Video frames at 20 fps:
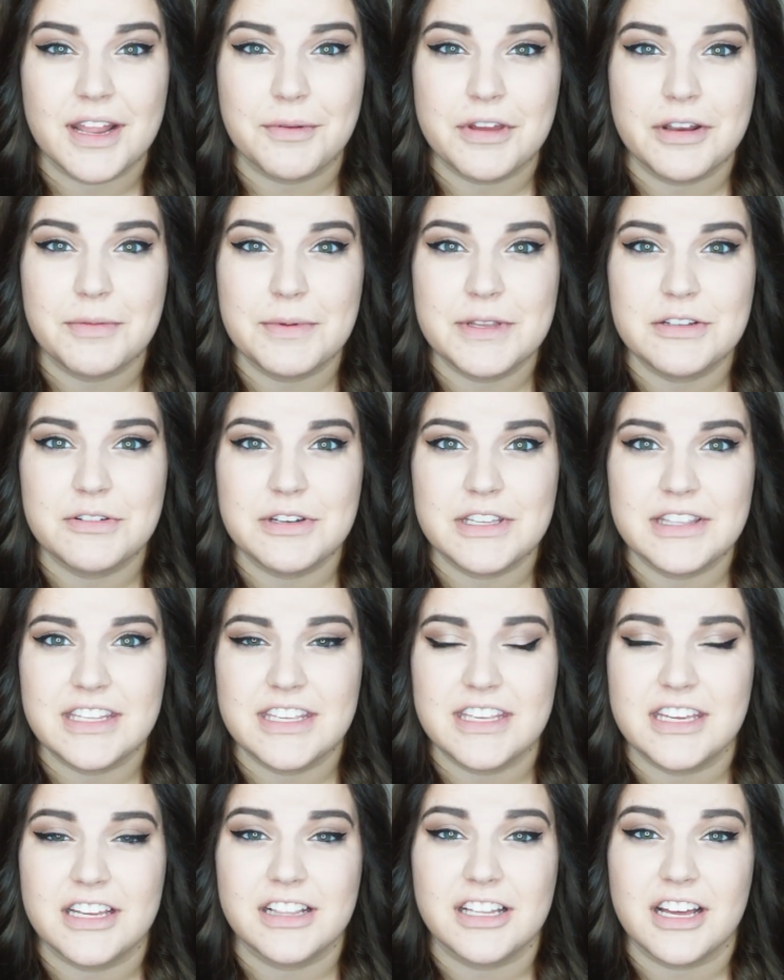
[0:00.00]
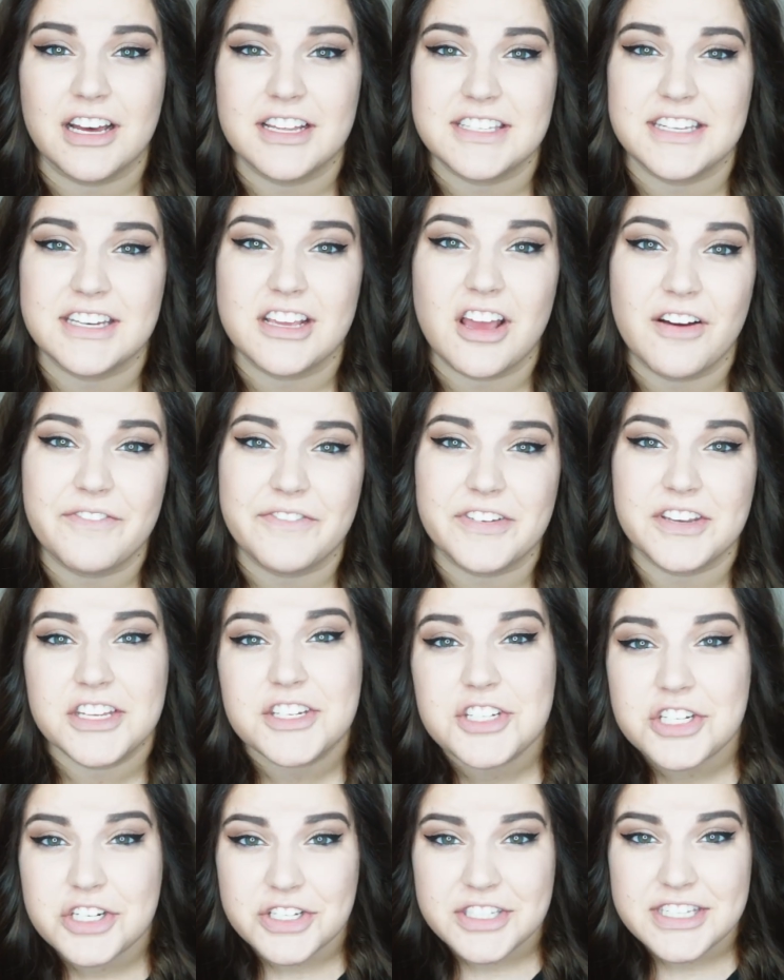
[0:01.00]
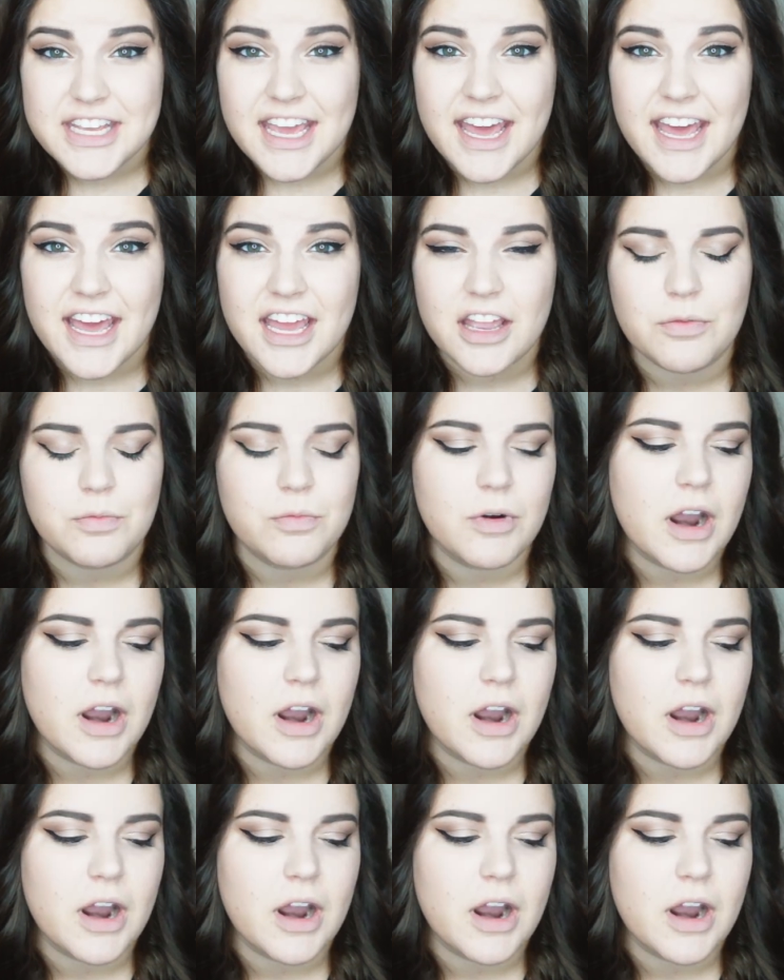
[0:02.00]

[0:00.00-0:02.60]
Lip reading: I'm gonna be doing the Closet Confidential tag.